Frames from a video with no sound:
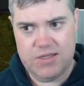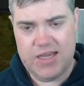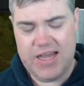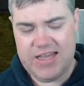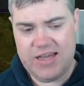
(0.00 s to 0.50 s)

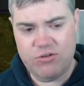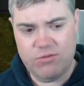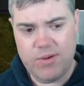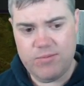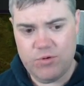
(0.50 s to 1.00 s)
I don't
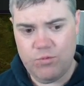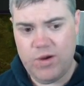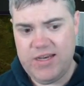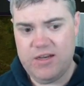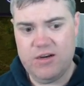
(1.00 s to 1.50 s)
remember
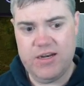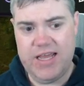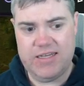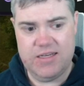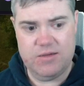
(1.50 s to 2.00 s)
what year it
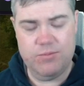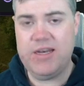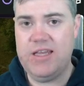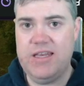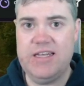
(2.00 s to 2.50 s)
ended, but
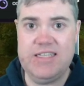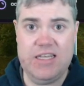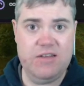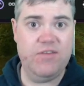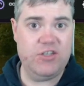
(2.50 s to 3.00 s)
it
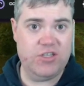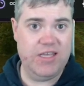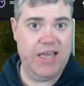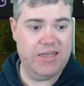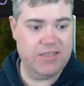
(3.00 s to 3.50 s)
did
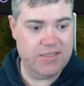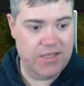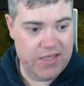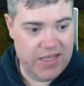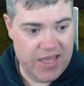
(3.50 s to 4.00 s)
eventually end.
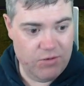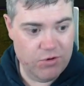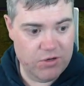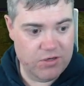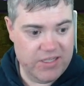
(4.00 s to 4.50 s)
And
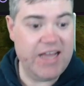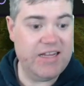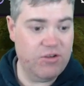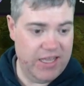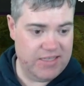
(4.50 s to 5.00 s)
we're,
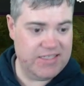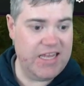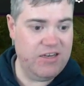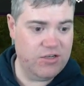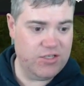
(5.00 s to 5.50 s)

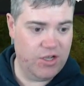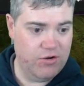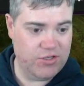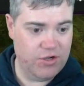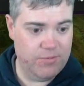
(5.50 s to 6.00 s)
10 years ago or
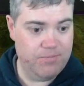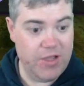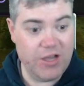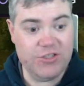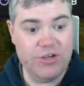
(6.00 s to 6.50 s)
so.
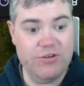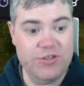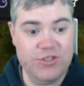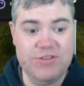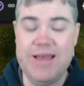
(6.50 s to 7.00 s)
Also,
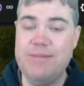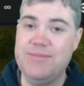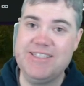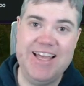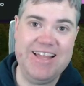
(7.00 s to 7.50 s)
shoot
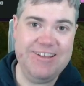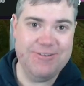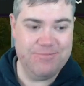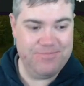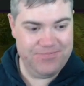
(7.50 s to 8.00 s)
thems. Hello.
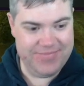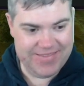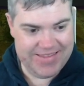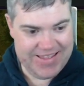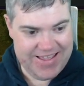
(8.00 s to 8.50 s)

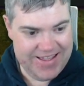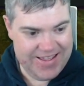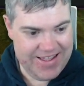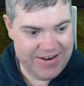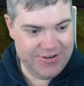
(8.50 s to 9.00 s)

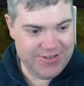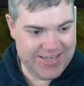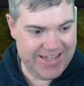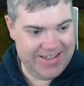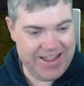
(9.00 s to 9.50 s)
How are you
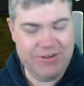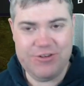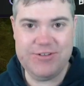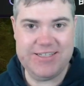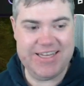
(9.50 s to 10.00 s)
today? How are you
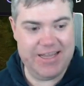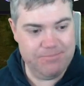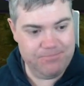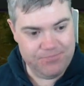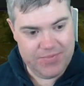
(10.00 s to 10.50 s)
doing today?
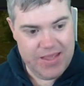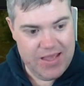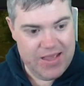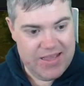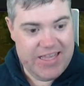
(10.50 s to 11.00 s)

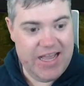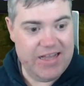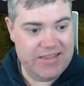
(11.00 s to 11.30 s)
Yeah,